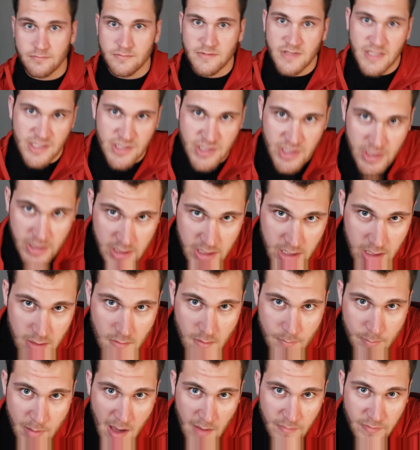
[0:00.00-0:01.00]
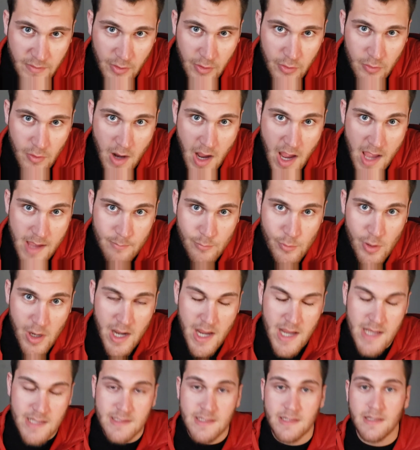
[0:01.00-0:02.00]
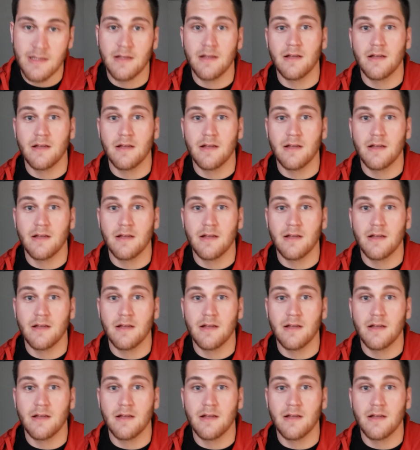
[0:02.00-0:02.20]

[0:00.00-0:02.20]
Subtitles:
Did you hear about the crime rate?